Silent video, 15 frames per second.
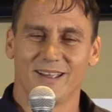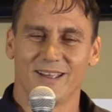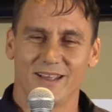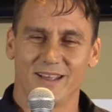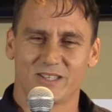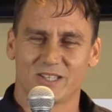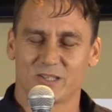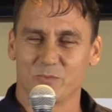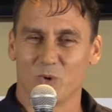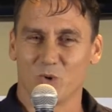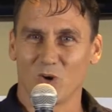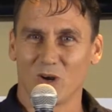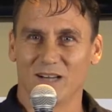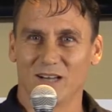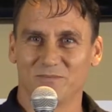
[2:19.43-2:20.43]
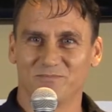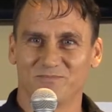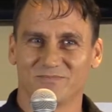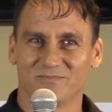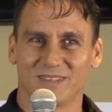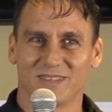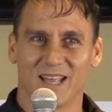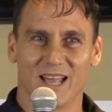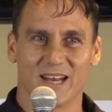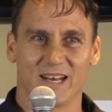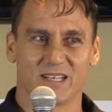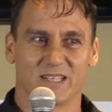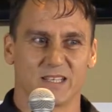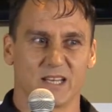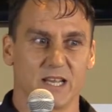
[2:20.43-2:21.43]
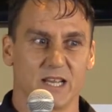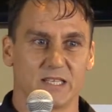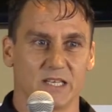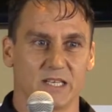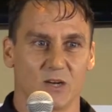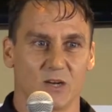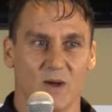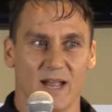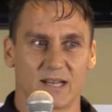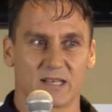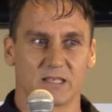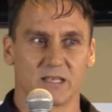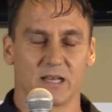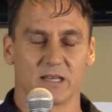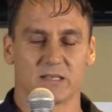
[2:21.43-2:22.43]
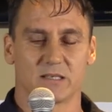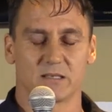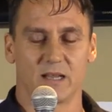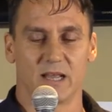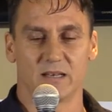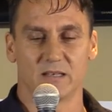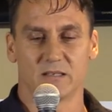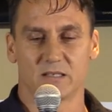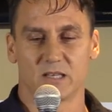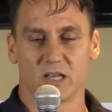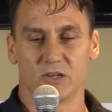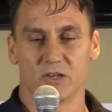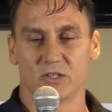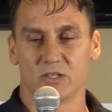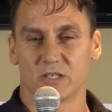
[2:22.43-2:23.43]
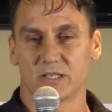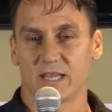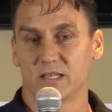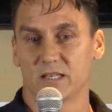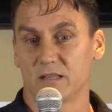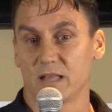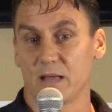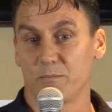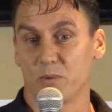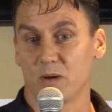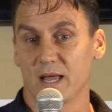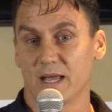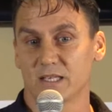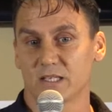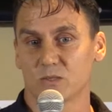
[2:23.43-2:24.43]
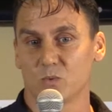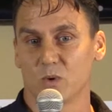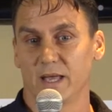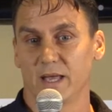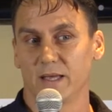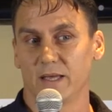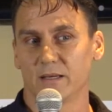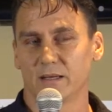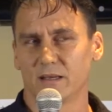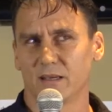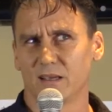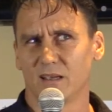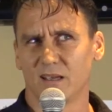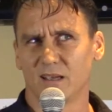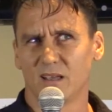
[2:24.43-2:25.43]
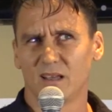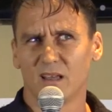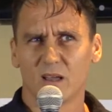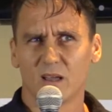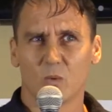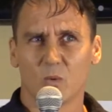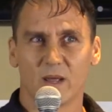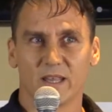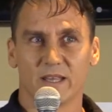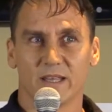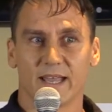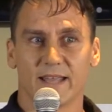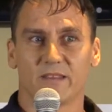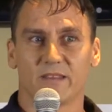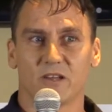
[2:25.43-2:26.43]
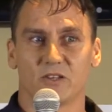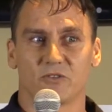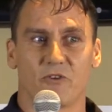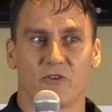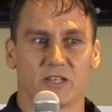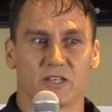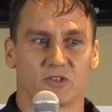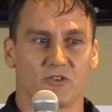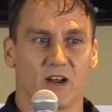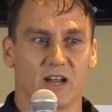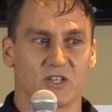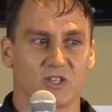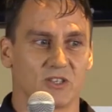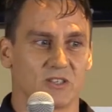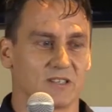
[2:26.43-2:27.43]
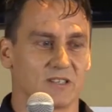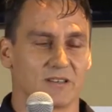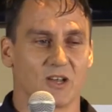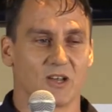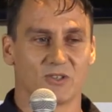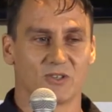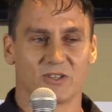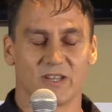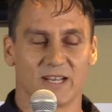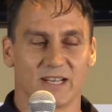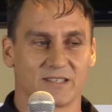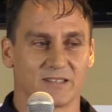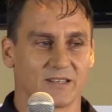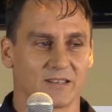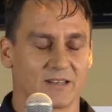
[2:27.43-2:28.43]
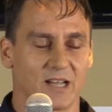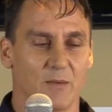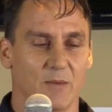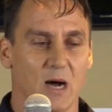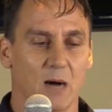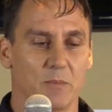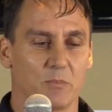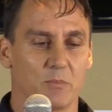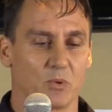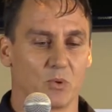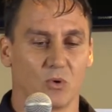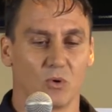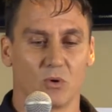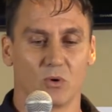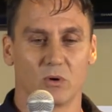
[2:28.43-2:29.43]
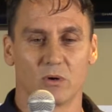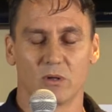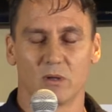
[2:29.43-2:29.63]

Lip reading: it's smaller and it's easier to access. And so you just get to that place where you get those frustrations and those things that come up or